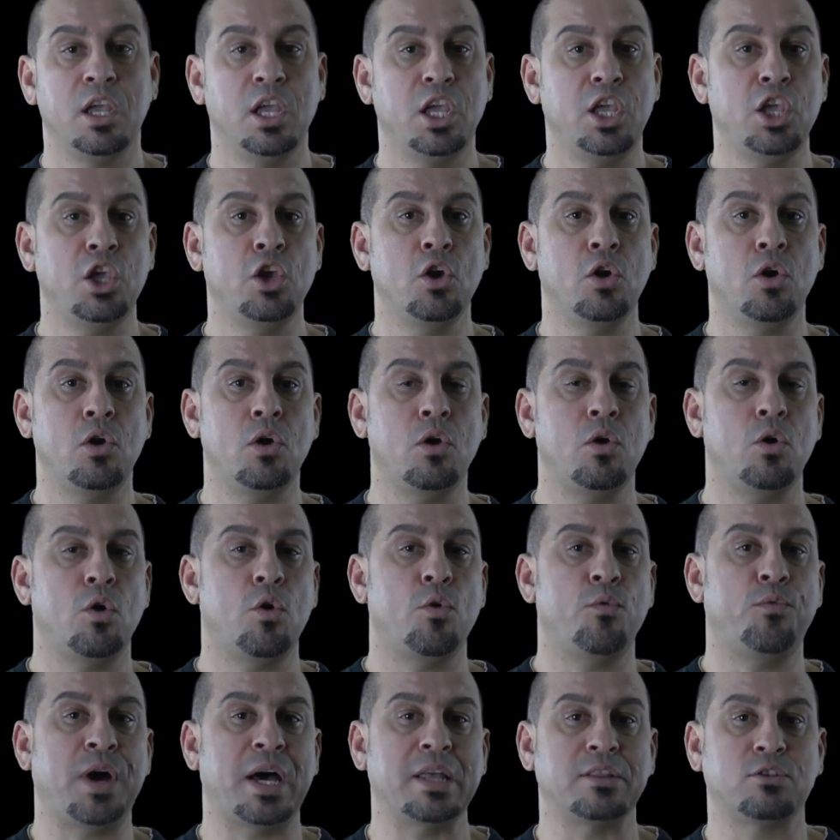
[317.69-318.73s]
Io
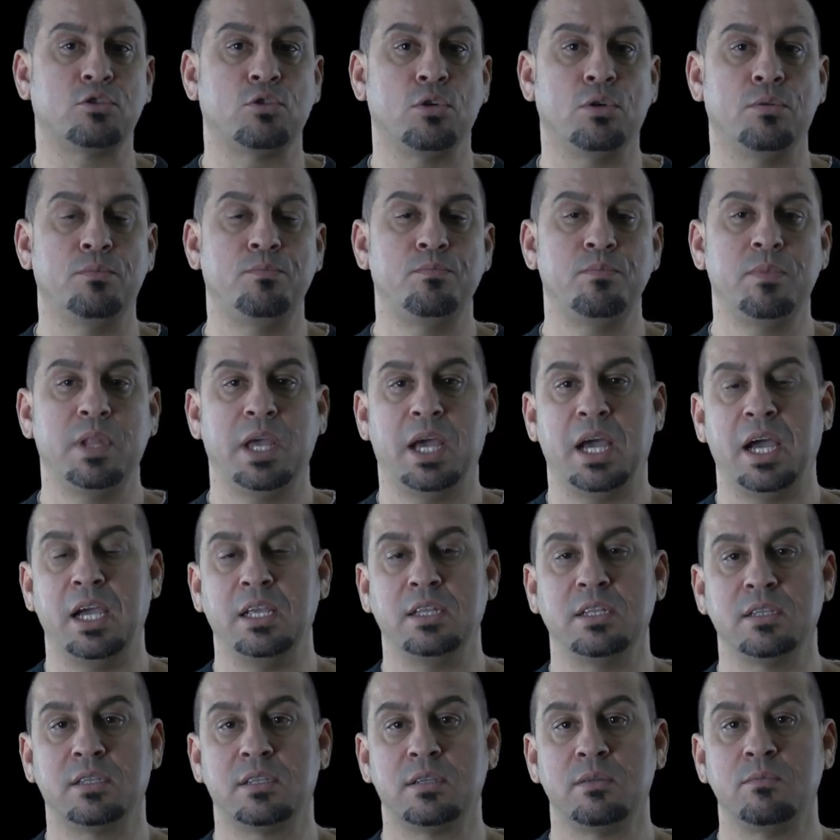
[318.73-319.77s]
ho fatto, I
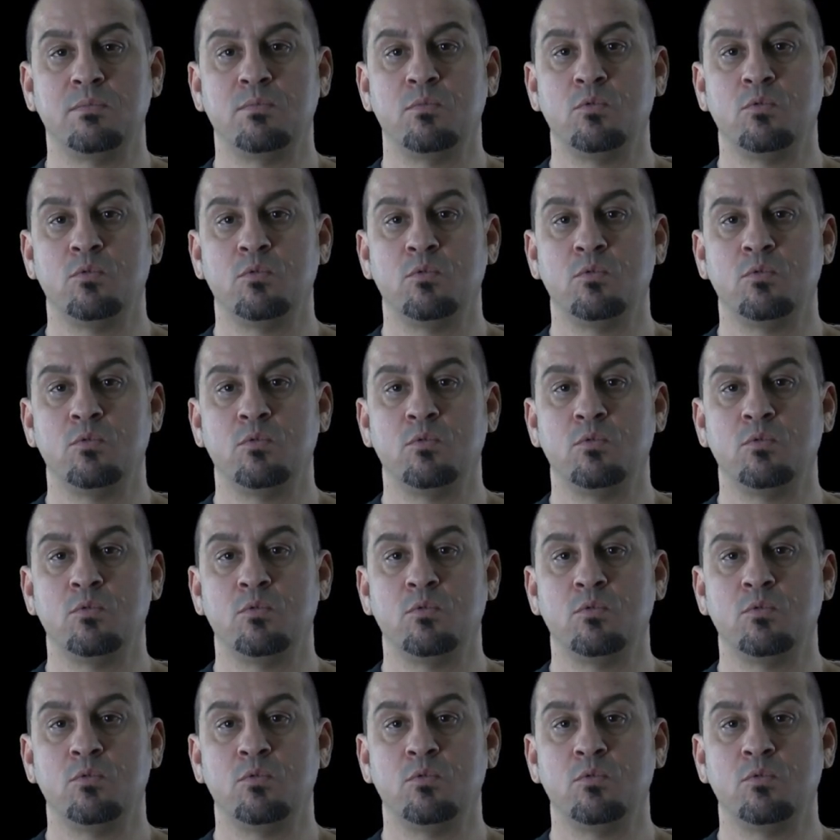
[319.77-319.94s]
did.